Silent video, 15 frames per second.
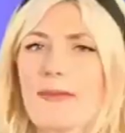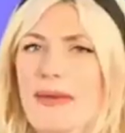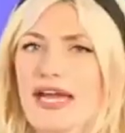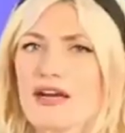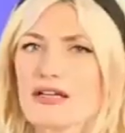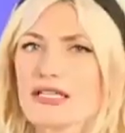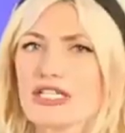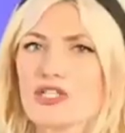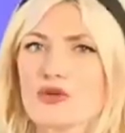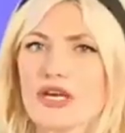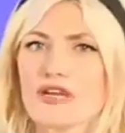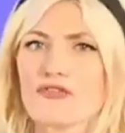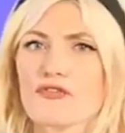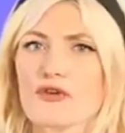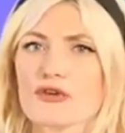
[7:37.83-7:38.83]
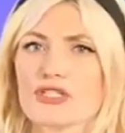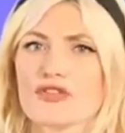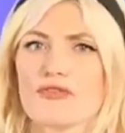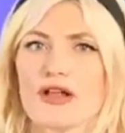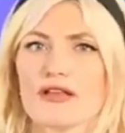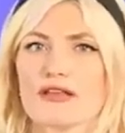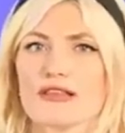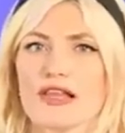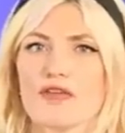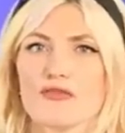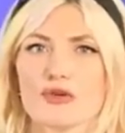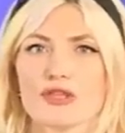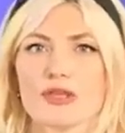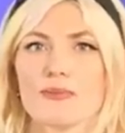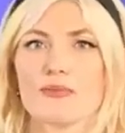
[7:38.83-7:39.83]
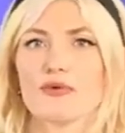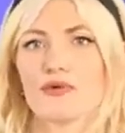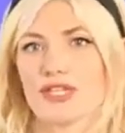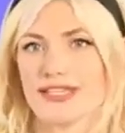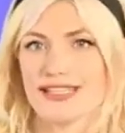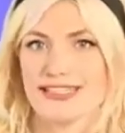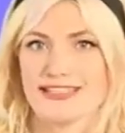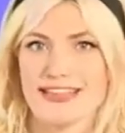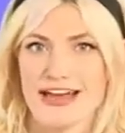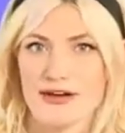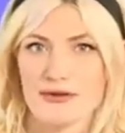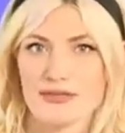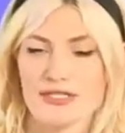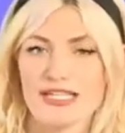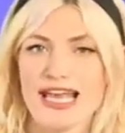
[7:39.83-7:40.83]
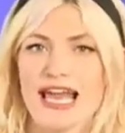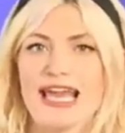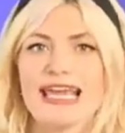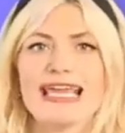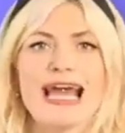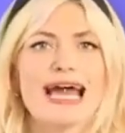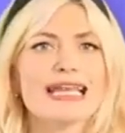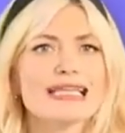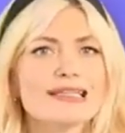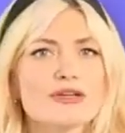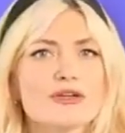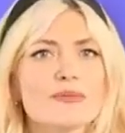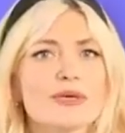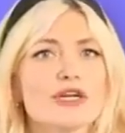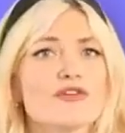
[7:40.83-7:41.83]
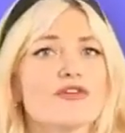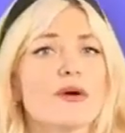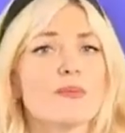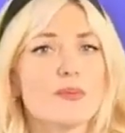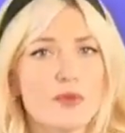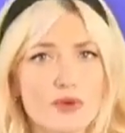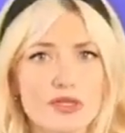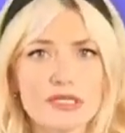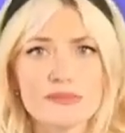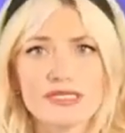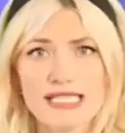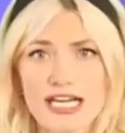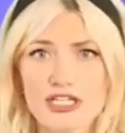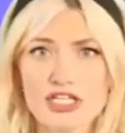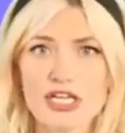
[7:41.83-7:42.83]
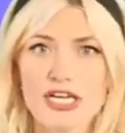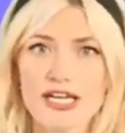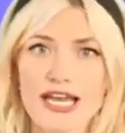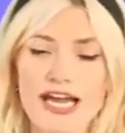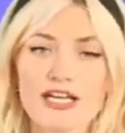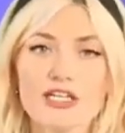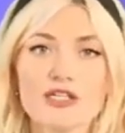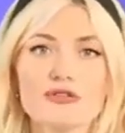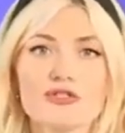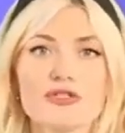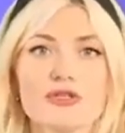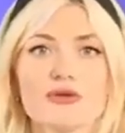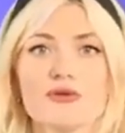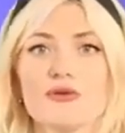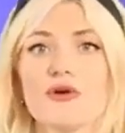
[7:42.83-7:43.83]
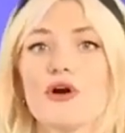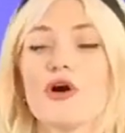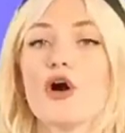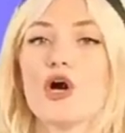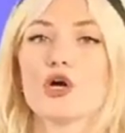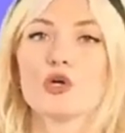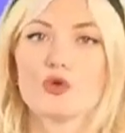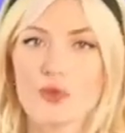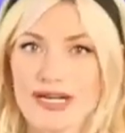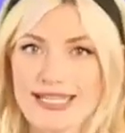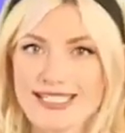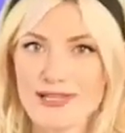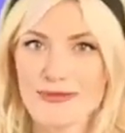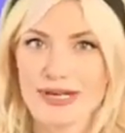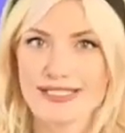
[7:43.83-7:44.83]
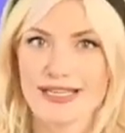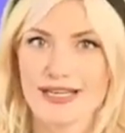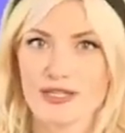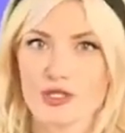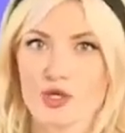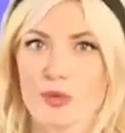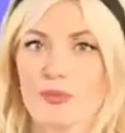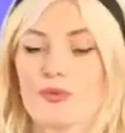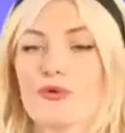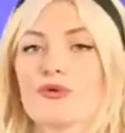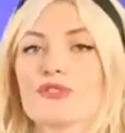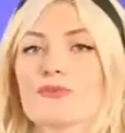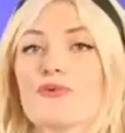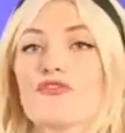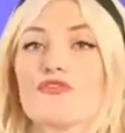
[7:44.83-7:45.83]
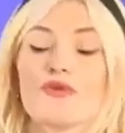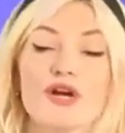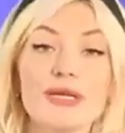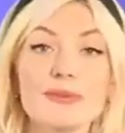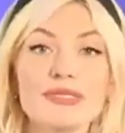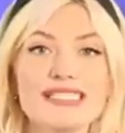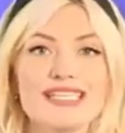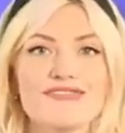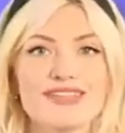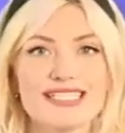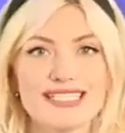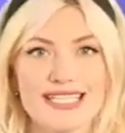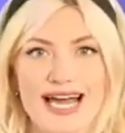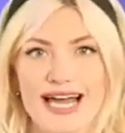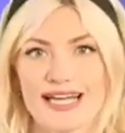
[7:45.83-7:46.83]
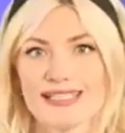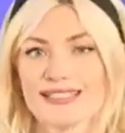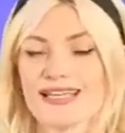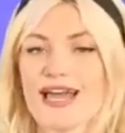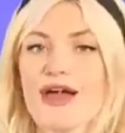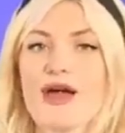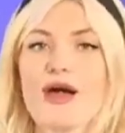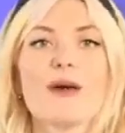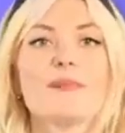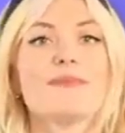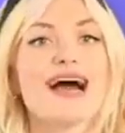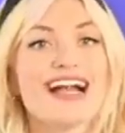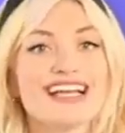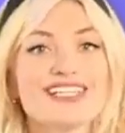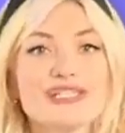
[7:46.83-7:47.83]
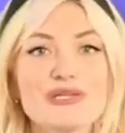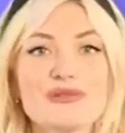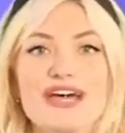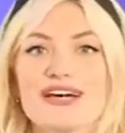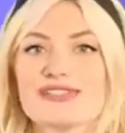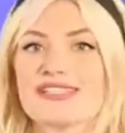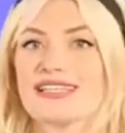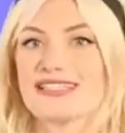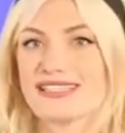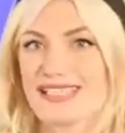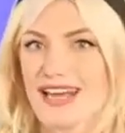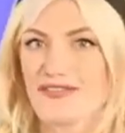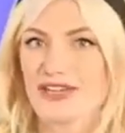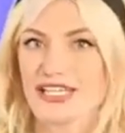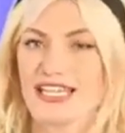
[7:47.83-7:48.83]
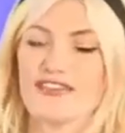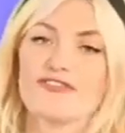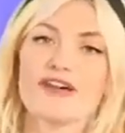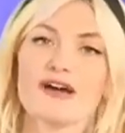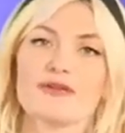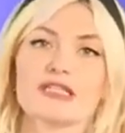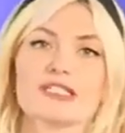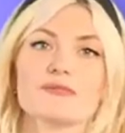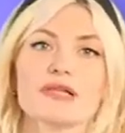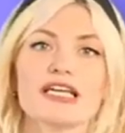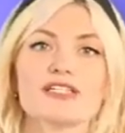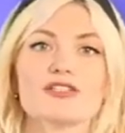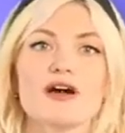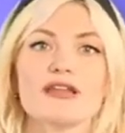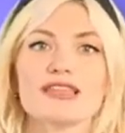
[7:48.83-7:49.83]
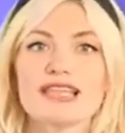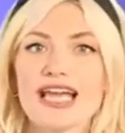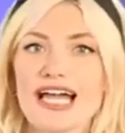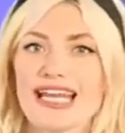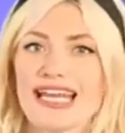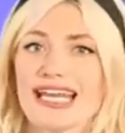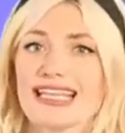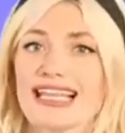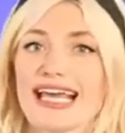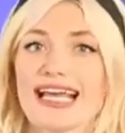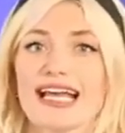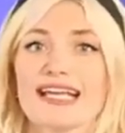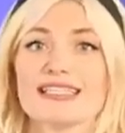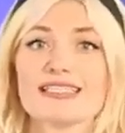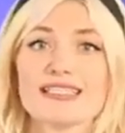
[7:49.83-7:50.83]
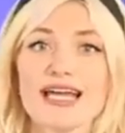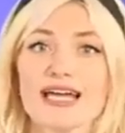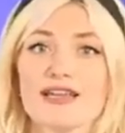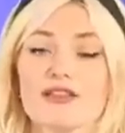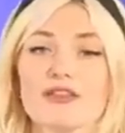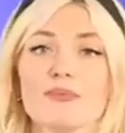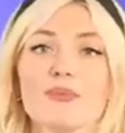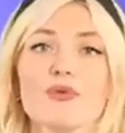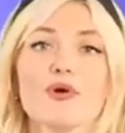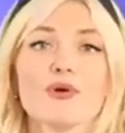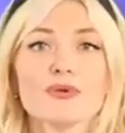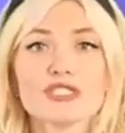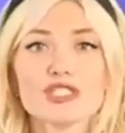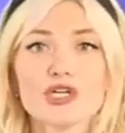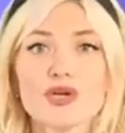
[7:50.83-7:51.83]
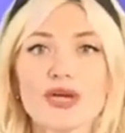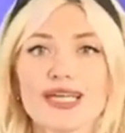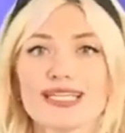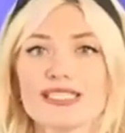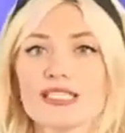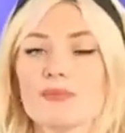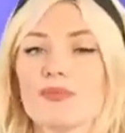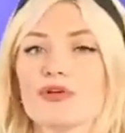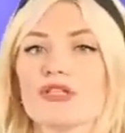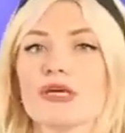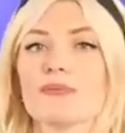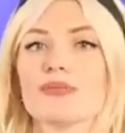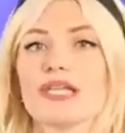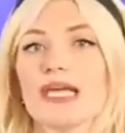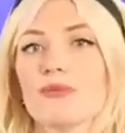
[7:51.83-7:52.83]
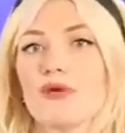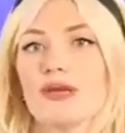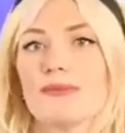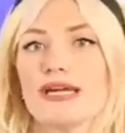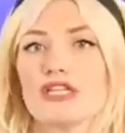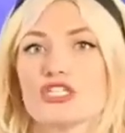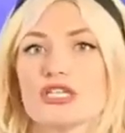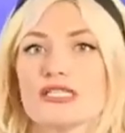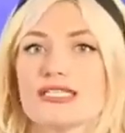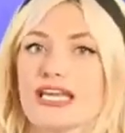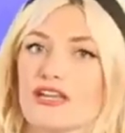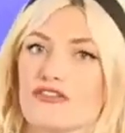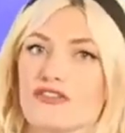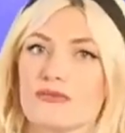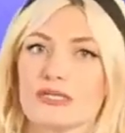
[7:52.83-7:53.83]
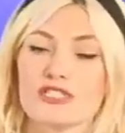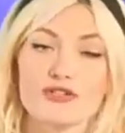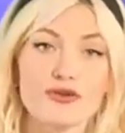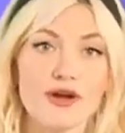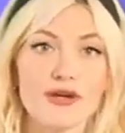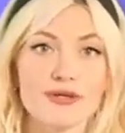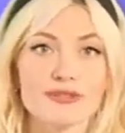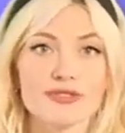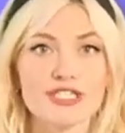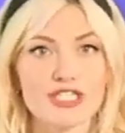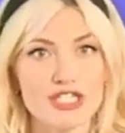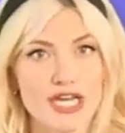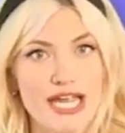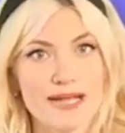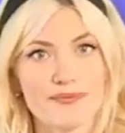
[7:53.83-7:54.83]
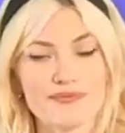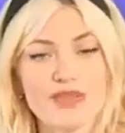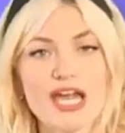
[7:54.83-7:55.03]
Apparently, Drake first fell in love with the pool at this house. He had a little bit of a pool obsession and used to Google crazy residential pools before he was even signed. Back in 2007, he found this place online, and like I said, the pool was created to put the Playboy Mansion's infamous grotto to shame.